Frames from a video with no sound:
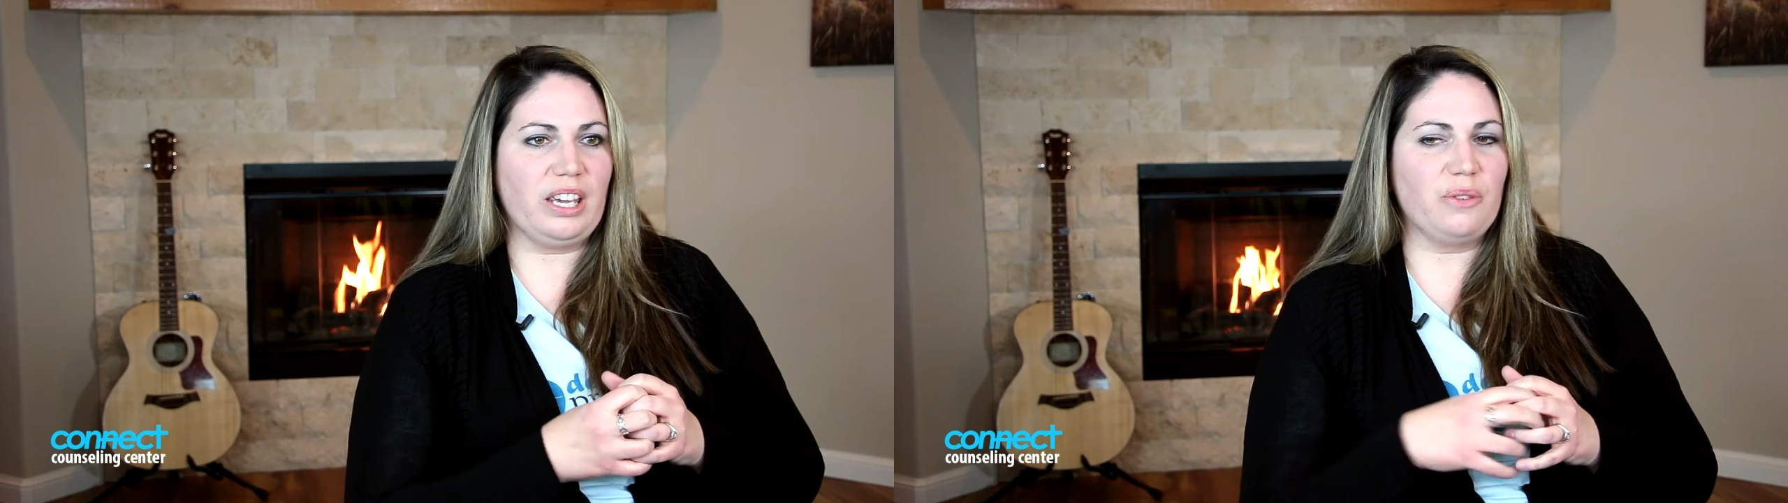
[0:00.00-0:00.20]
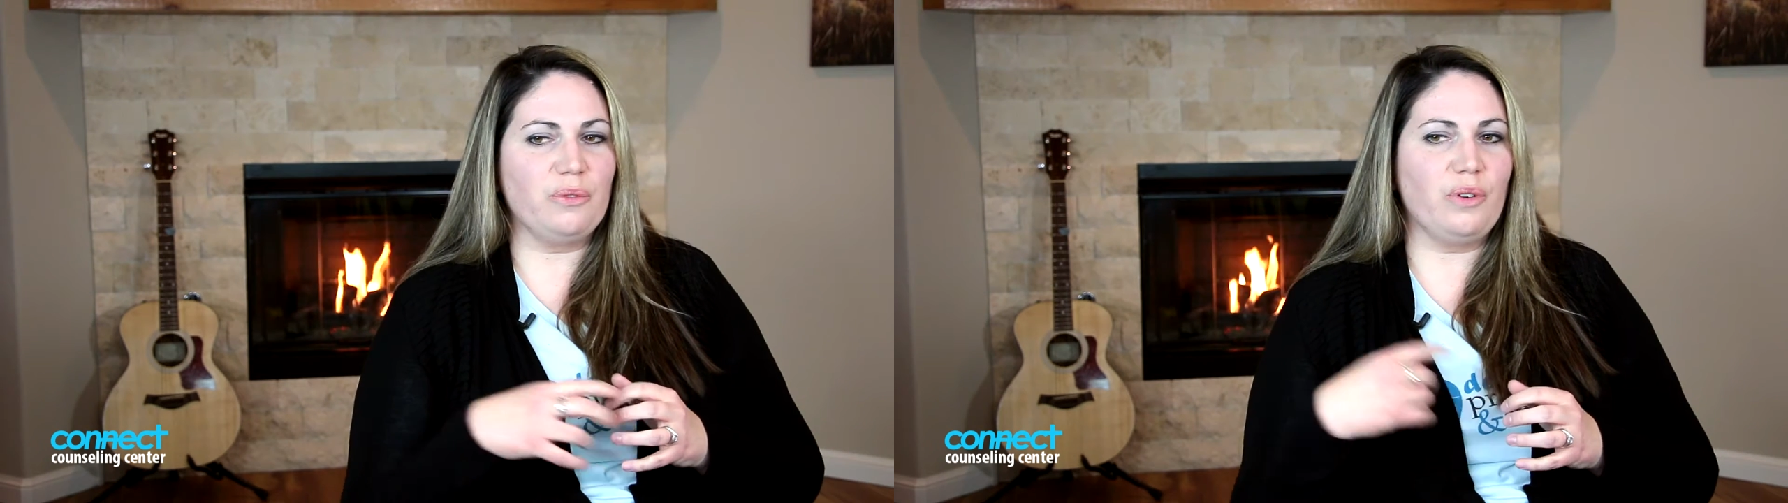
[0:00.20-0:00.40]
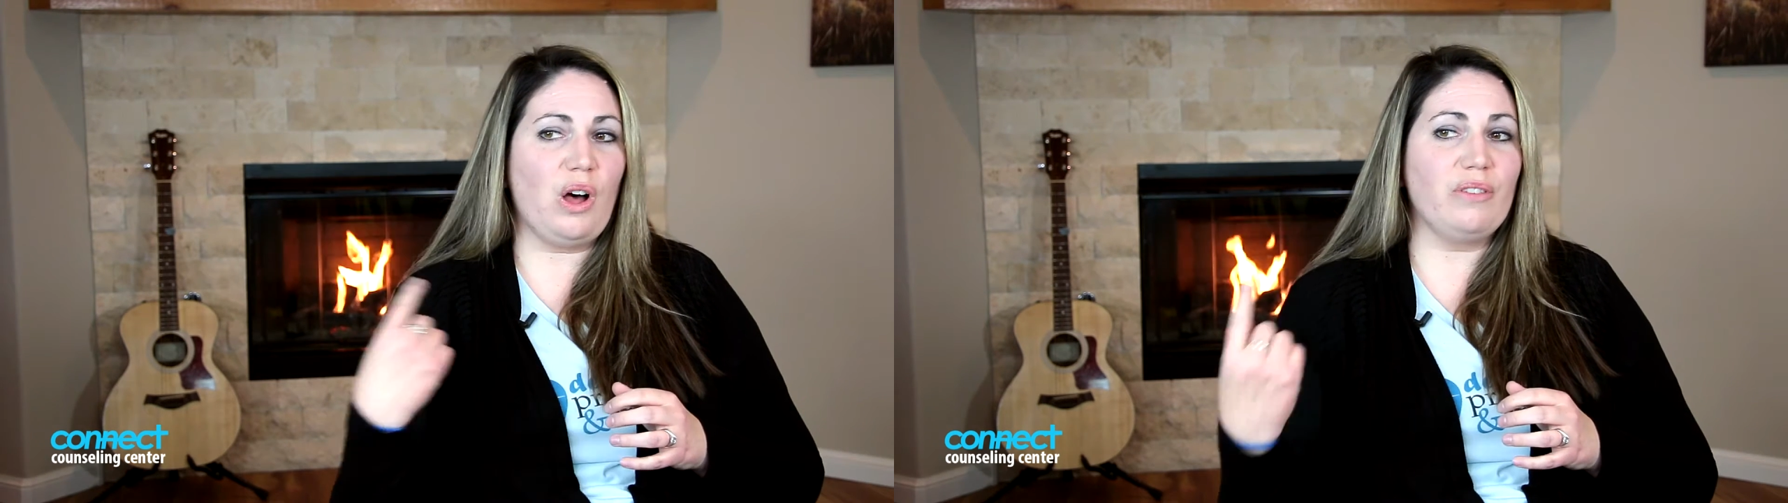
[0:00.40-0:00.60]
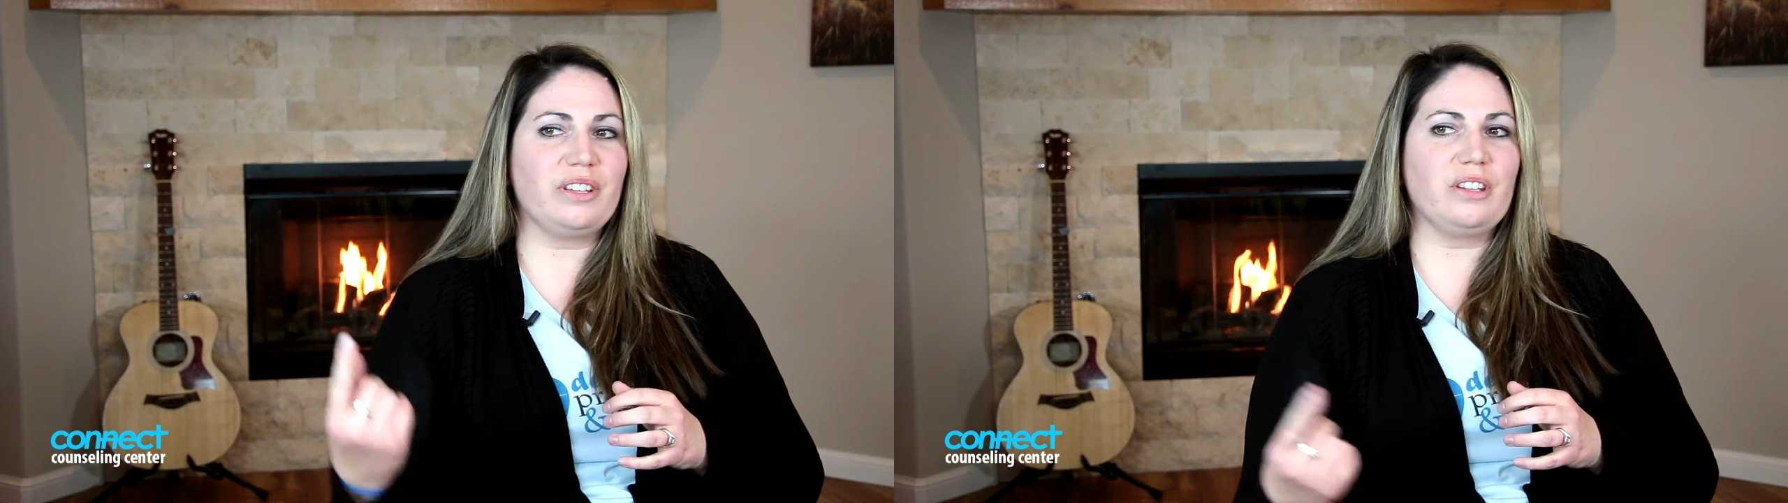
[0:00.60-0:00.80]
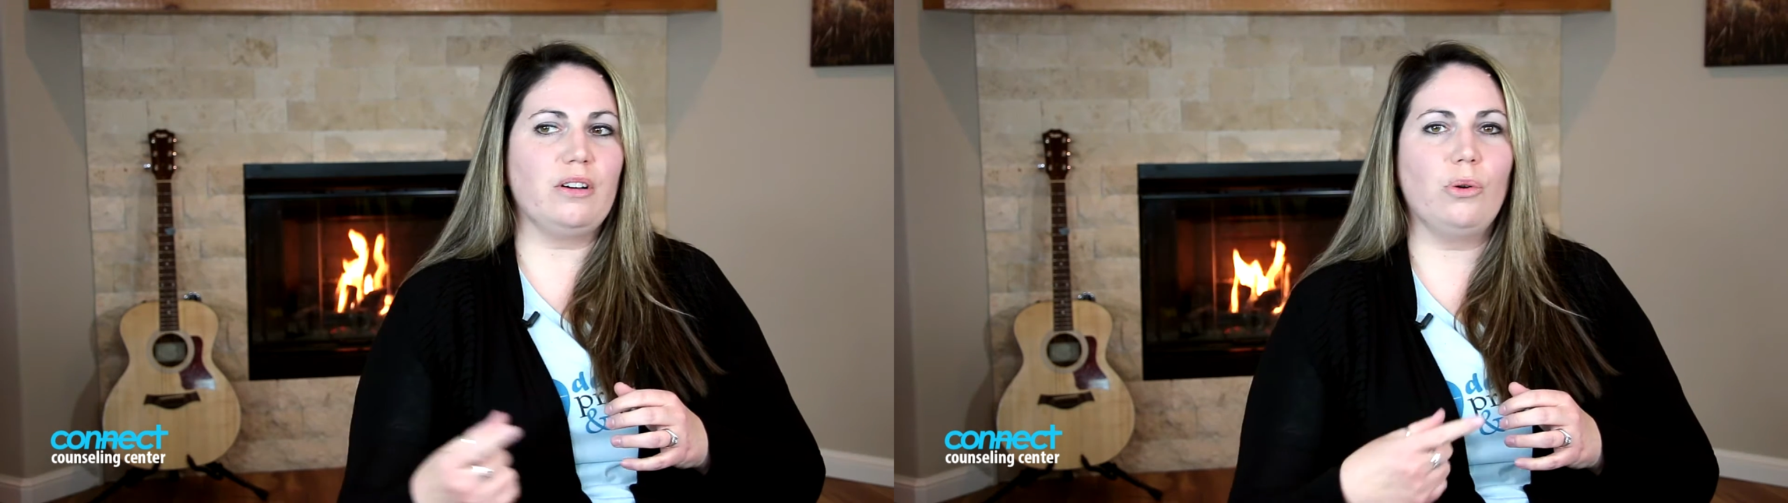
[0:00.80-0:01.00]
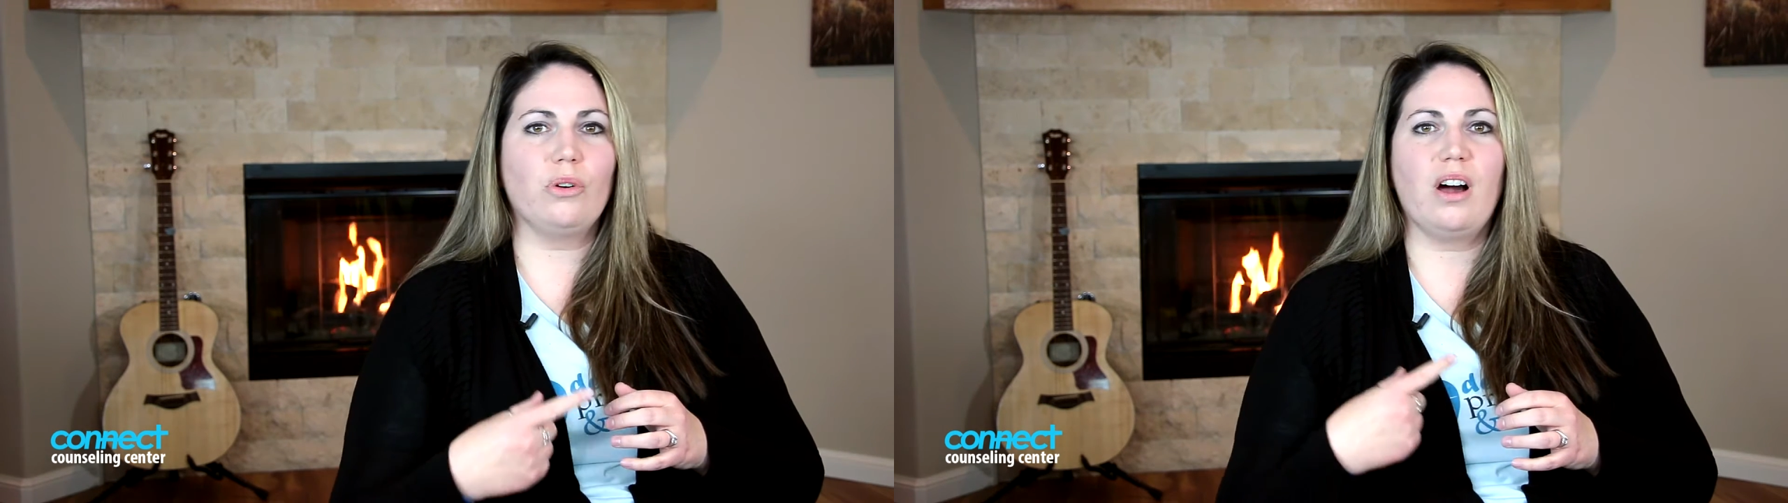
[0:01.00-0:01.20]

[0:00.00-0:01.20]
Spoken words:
involving the whole